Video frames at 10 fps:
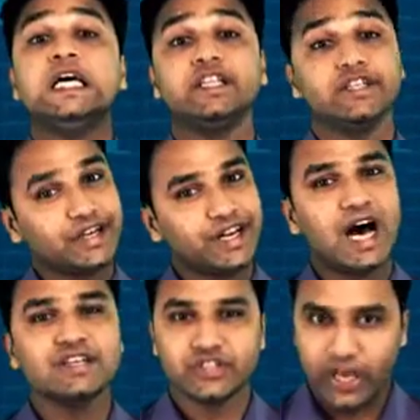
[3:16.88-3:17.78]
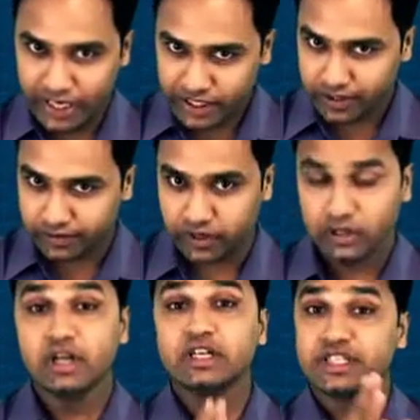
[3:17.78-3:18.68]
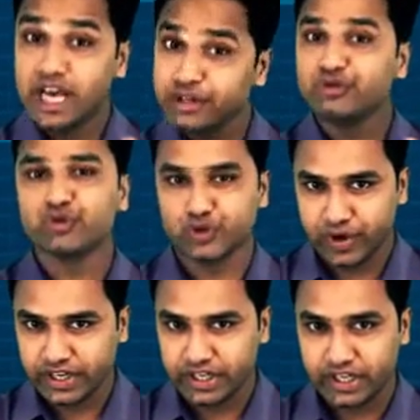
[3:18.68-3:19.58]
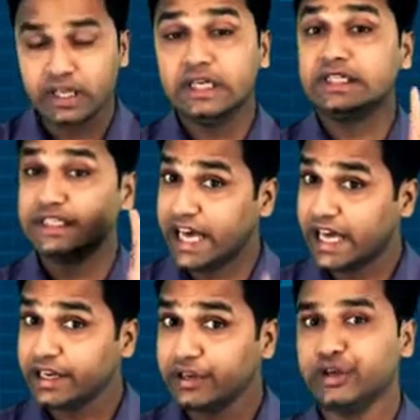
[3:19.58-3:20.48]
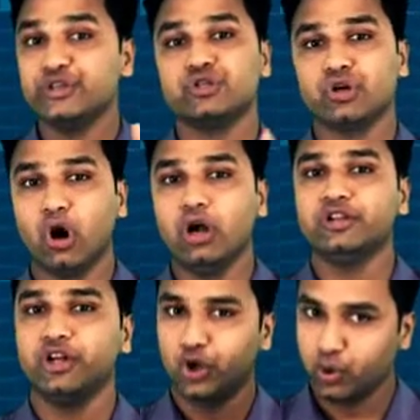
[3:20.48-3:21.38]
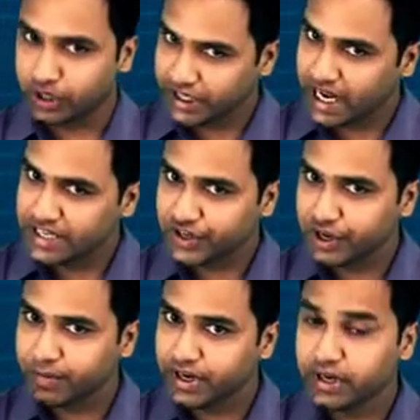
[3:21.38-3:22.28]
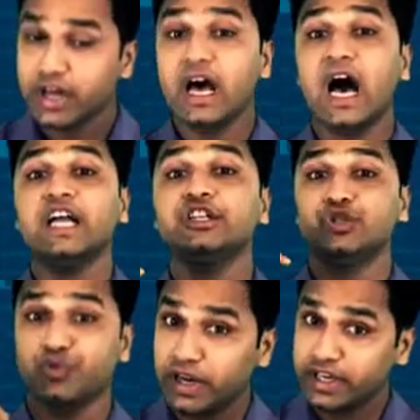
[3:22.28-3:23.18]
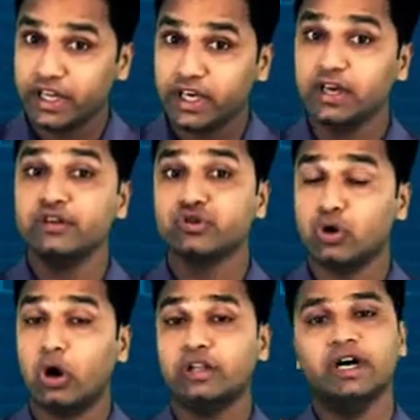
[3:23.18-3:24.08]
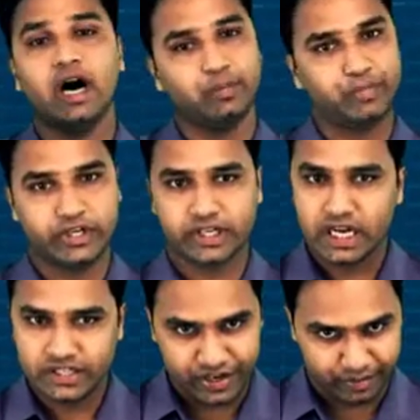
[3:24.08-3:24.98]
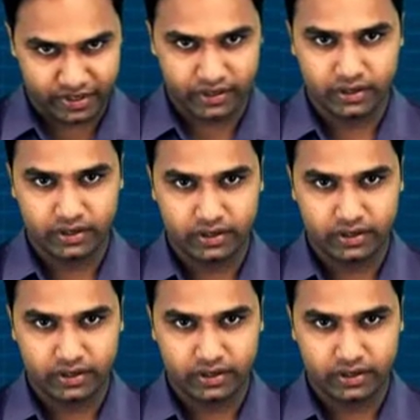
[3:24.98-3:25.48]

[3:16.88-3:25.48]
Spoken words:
In the class interval 10 to 20, 10 is called the lower class limit and 20 is called the upper class limit.